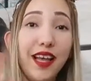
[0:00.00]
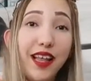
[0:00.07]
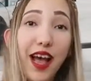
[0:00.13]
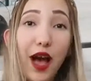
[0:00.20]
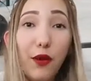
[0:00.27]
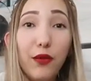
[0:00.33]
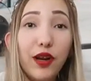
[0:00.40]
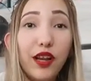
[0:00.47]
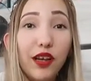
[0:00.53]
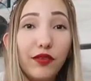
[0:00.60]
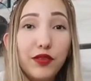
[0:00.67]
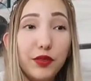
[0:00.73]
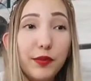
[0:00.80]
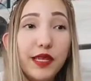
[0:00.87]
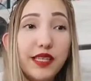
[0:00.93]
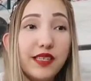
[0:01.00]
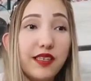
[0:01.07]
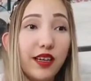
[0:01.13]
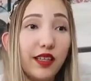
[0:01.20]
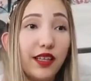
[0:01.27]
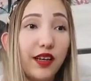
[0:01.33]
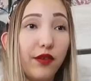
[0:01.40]
I would love to be
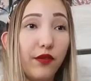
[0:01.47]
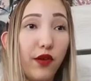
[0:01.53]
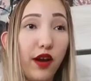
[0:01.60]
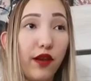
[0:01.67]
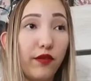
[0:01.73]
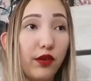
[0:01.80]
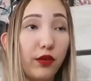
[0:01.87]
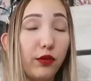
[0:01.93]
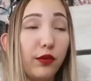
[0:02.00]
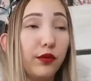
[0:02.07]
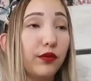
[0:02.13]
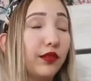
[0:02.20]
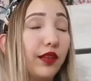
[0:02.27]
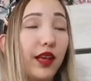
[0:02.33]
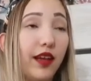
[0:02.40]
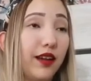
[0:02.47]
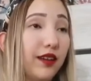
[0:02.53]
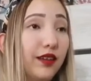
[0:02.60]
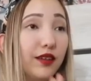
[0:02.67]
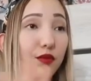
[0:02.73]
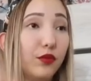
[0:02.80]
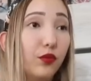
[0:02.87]
stuck there forever, like
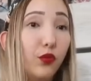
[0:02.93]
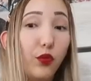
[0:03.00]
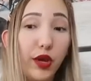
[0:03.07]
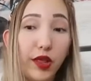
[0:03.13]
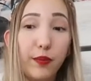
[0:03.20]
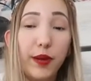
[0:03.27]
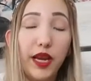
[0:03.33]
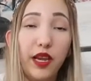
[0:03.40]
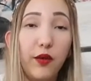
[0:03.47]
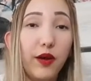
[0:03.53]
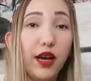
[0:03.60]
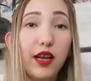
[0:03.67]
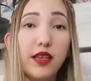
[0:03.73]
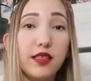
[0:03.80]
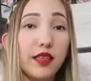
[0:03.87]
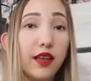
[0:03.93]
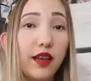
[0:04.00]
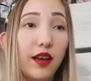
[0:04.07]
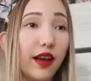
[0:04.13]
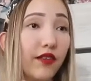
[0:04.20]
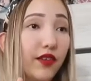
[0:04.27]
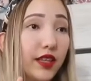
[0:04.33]
with Pennywise and
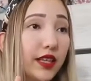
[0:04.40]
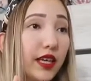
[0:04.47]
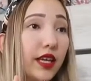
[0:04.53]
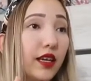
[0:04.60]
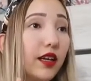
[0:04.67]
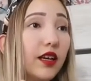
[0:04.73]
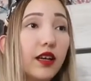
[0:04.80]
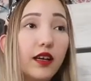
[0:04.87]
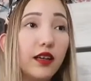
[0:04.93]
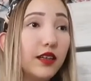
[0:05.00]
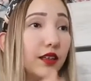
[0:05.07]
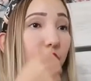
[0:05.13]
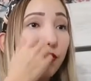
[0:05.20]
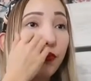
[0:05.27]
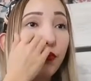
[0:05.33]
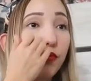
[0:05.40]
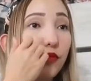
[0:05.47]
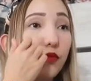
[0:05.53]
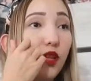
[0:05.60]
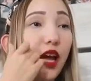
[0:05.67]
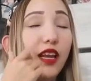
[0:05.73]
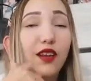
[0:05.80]
everything.
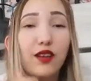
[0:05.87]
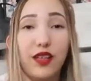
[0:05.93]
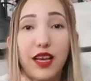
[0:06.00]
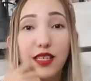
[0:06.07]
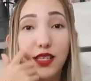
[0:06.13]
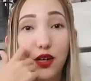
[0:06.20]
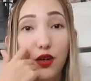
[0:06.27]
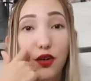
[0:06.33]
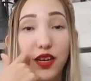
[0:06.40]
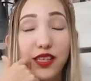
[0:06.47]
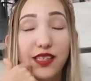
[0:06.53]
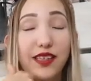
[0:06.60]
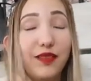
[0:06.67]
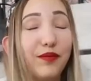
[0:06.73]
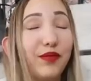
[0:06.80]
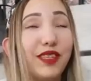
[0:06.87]
I know I sound crazy.